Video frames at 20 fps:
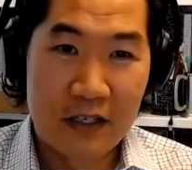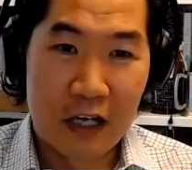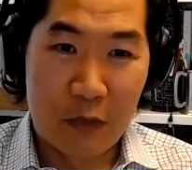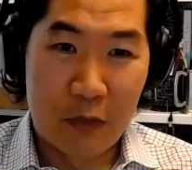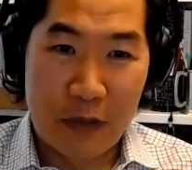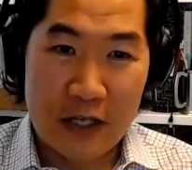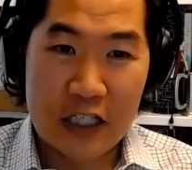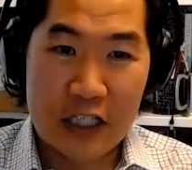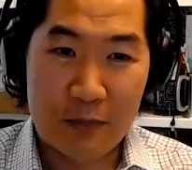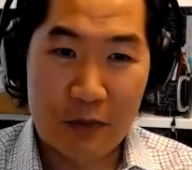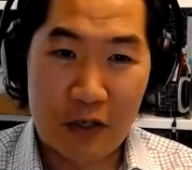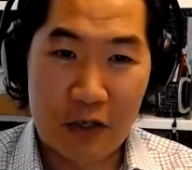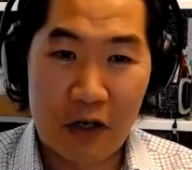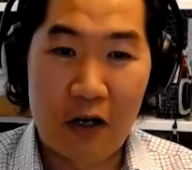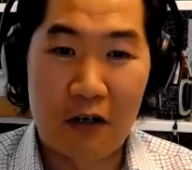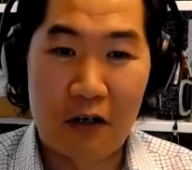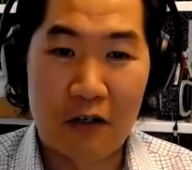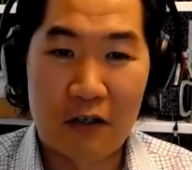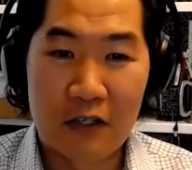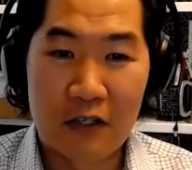a wake-up
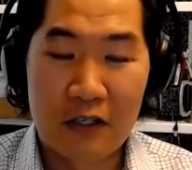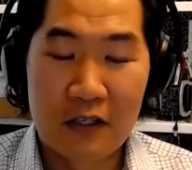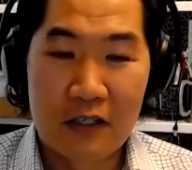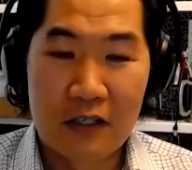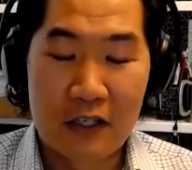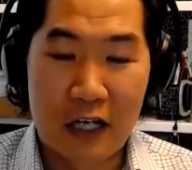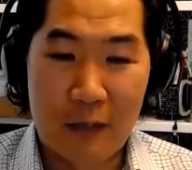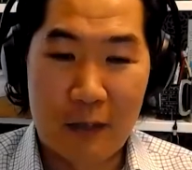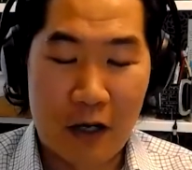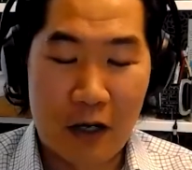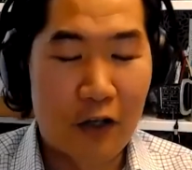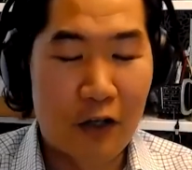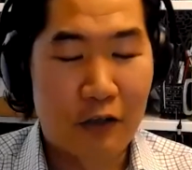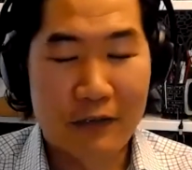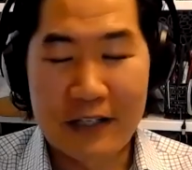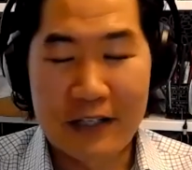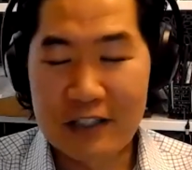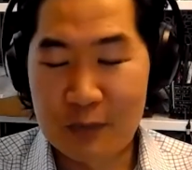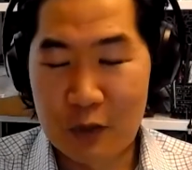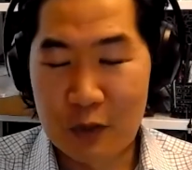call, and all the
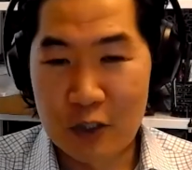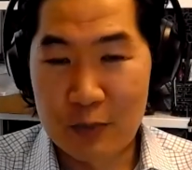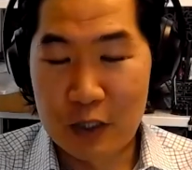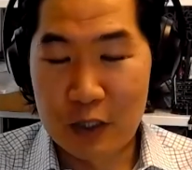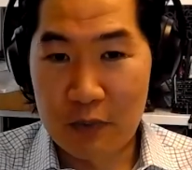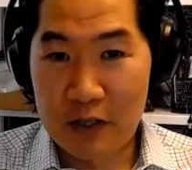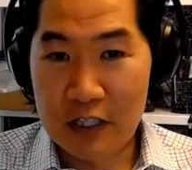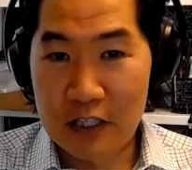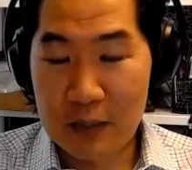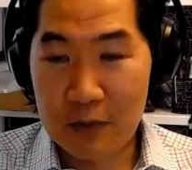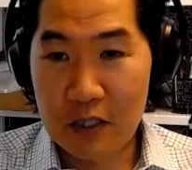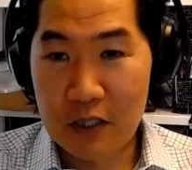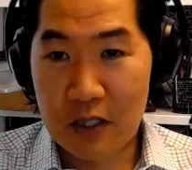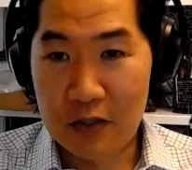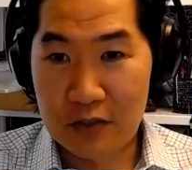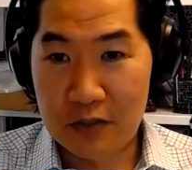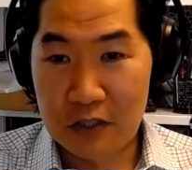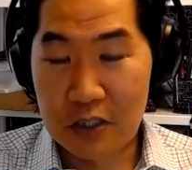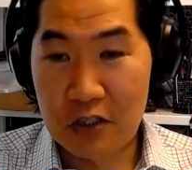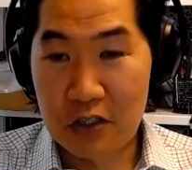ransomware has been a wake-up call
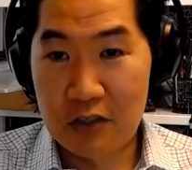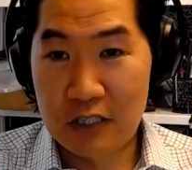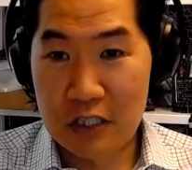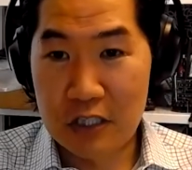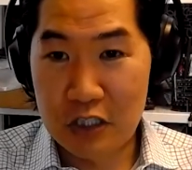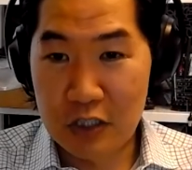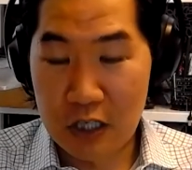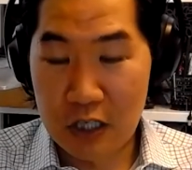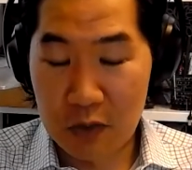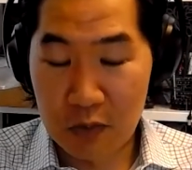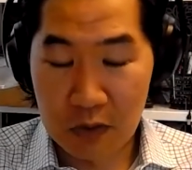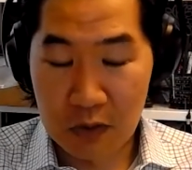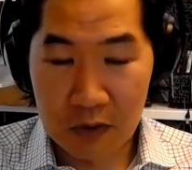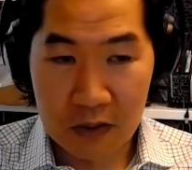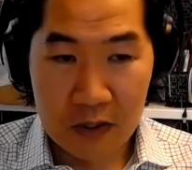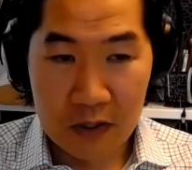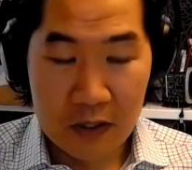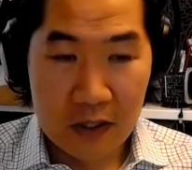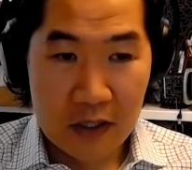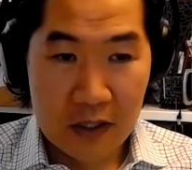to security in general,
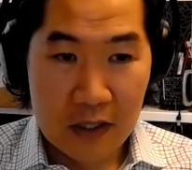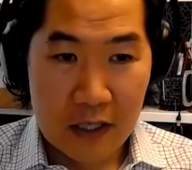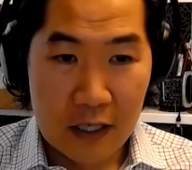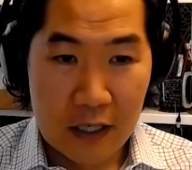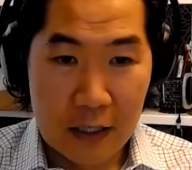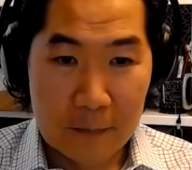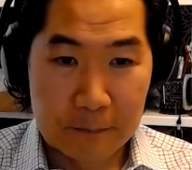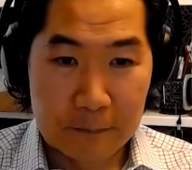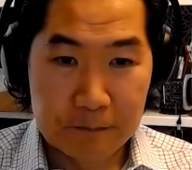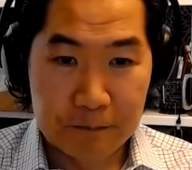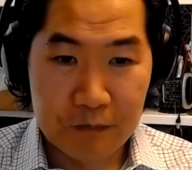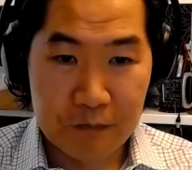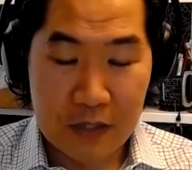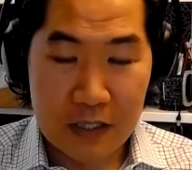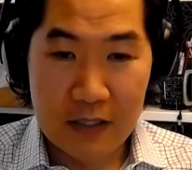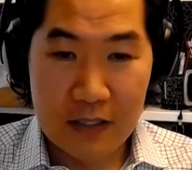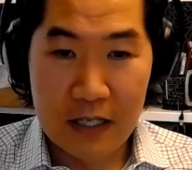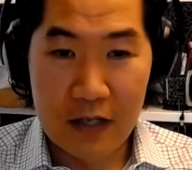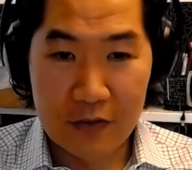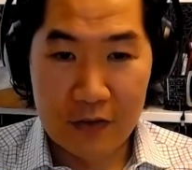
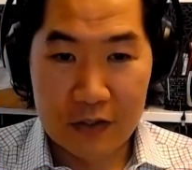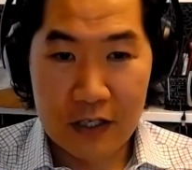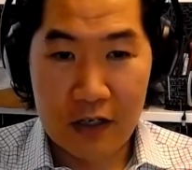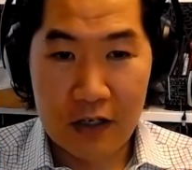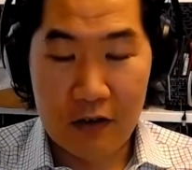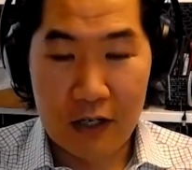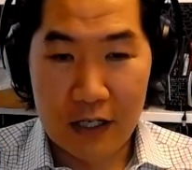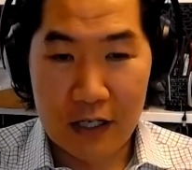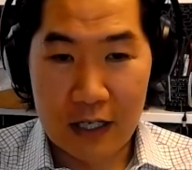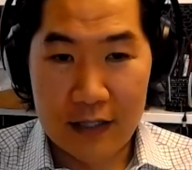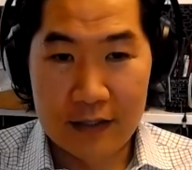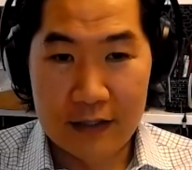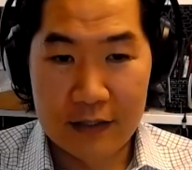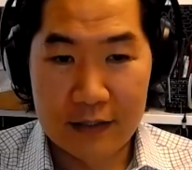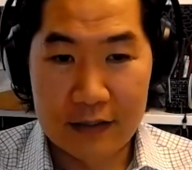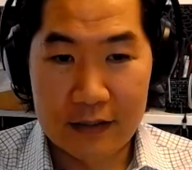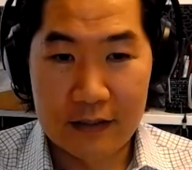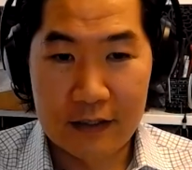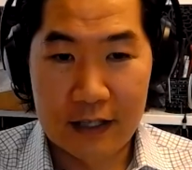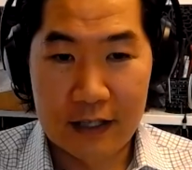in healthcare. And I
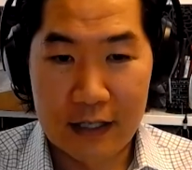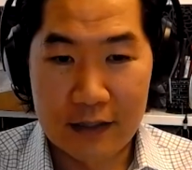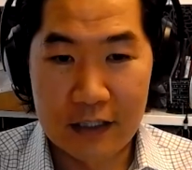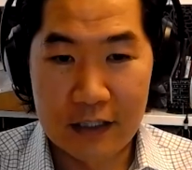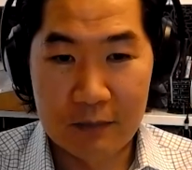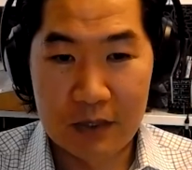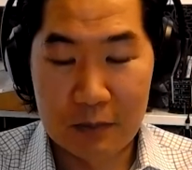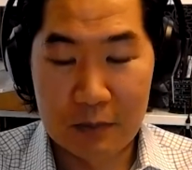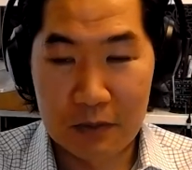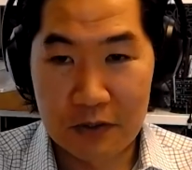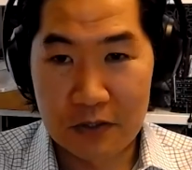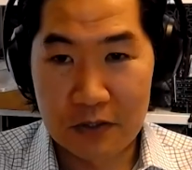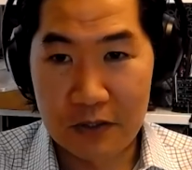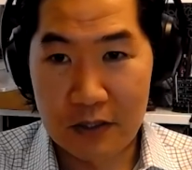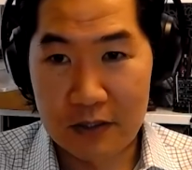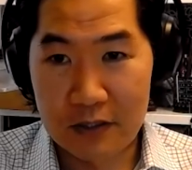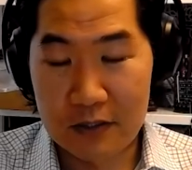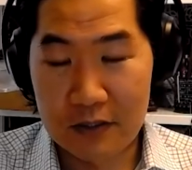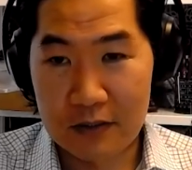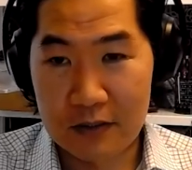think people are
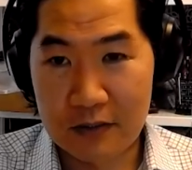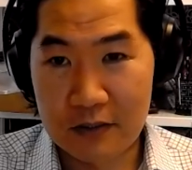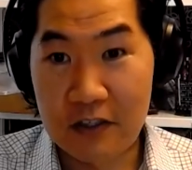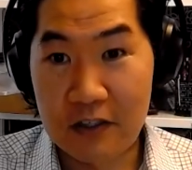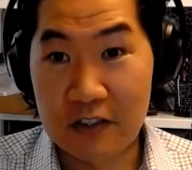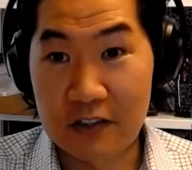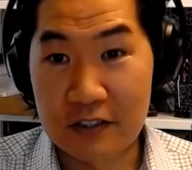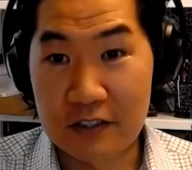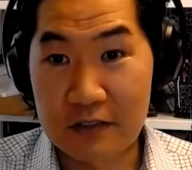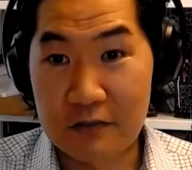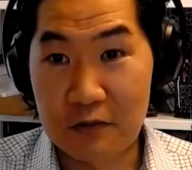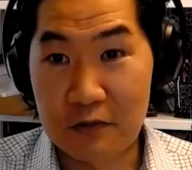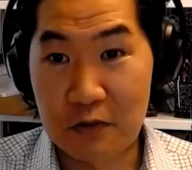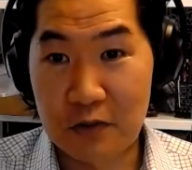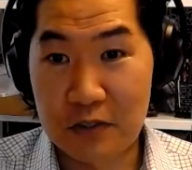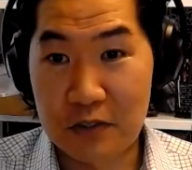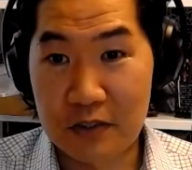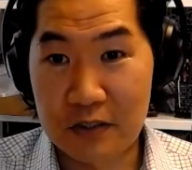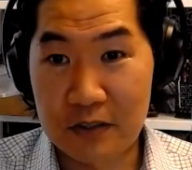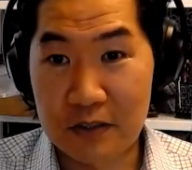starting to listen,
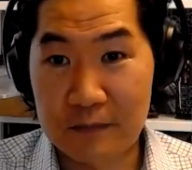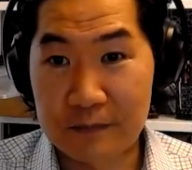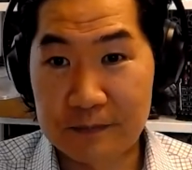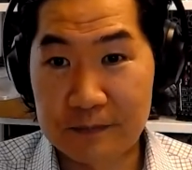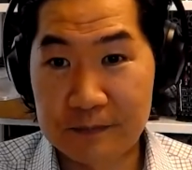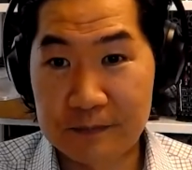fortunately.